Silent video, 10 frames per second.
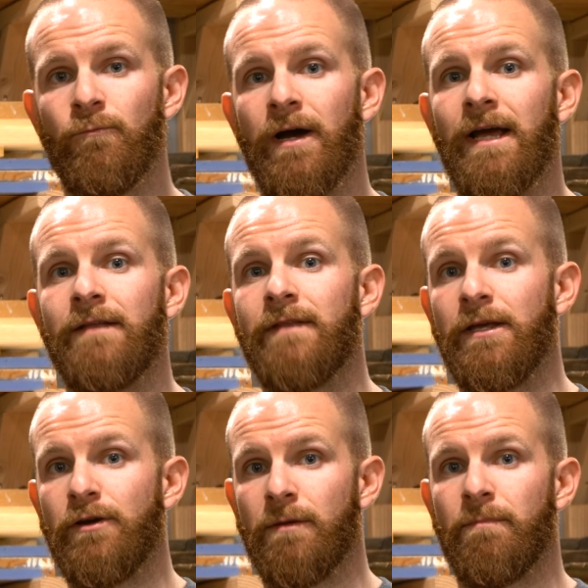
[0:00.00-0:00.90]
way that
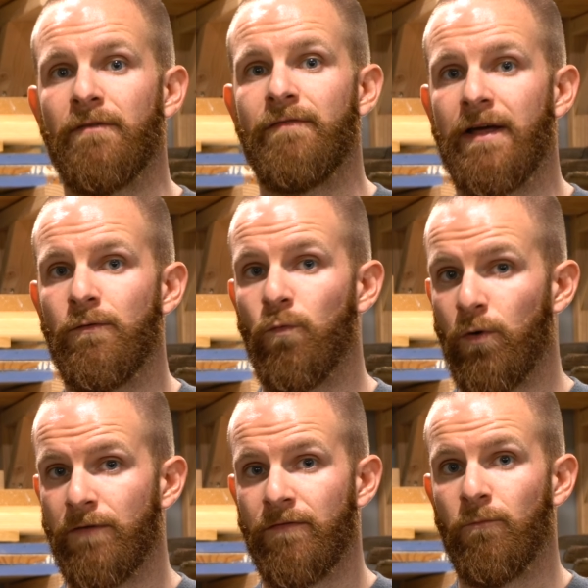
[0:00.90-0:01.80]
you can prevent
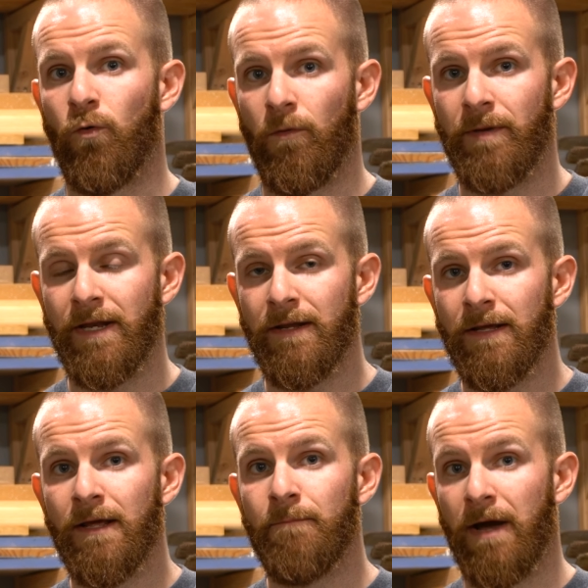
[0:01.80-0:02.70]
wood from
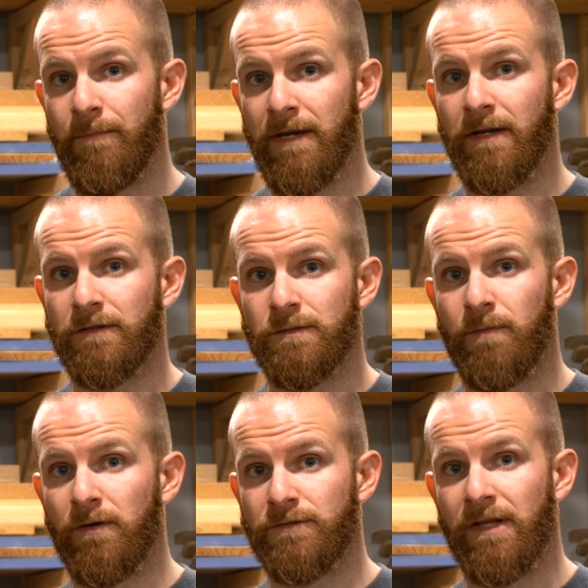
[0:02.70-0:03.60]
warping by being
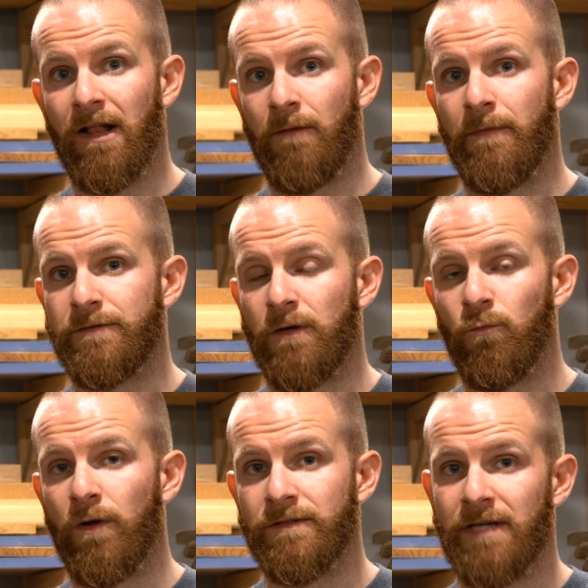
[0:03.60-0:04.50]
exposed to elements
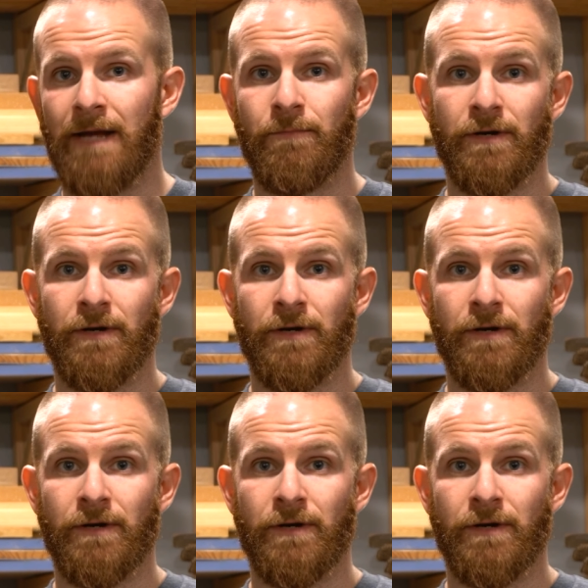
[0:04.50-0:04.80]
on one side